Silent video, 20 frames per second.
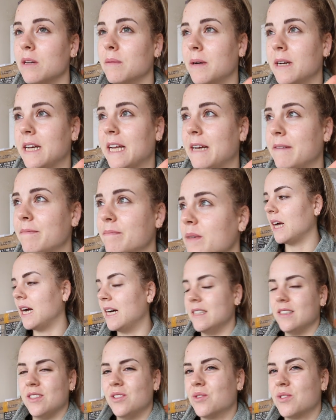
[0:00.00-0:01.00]
my name,
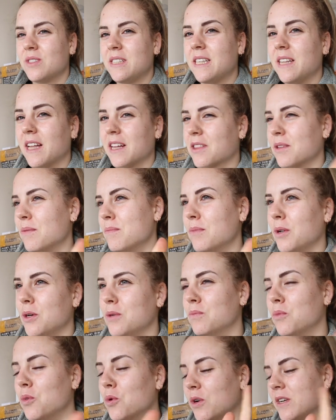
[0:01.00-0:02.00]
and you'll see like the
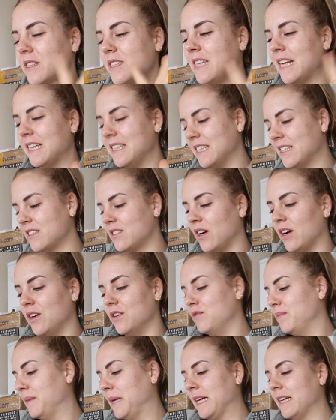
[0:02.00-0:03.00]
more aesthetic side
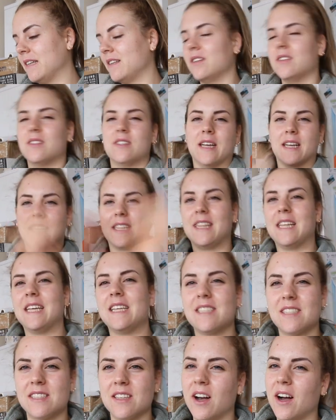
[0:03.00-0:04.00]
of me, because like
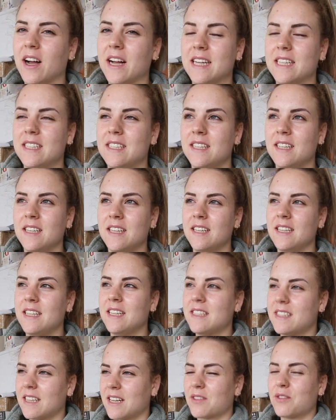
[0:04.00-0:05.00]
this side,
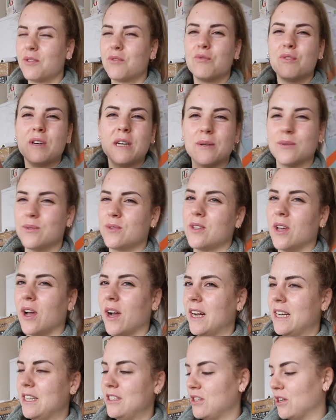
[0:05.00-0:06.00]
it's like the real
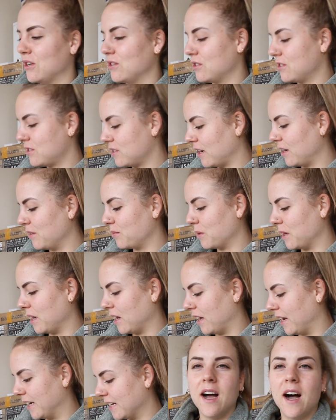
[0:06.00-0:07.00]
side, you know, the side where
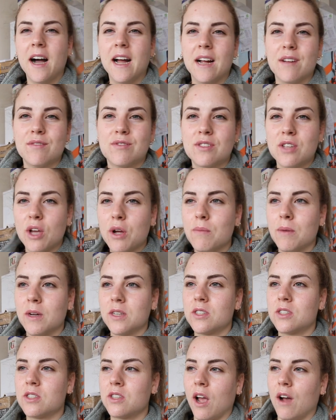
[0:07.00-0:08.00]
like I have so much
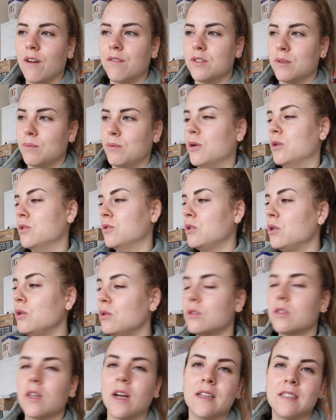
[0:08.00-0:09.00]
stuff to put on two
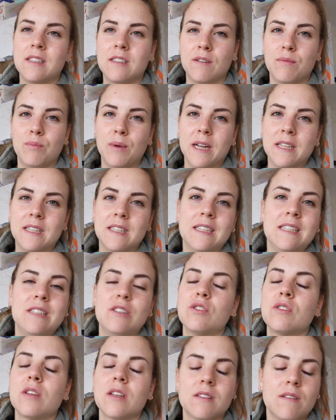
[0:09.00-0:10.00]
slices of bread that it
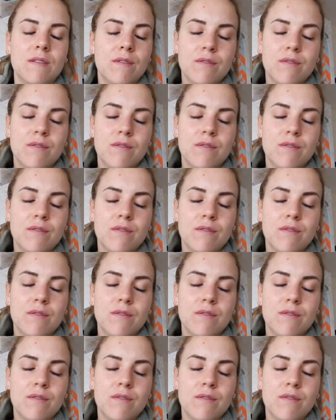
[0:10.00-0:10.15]
just doesn't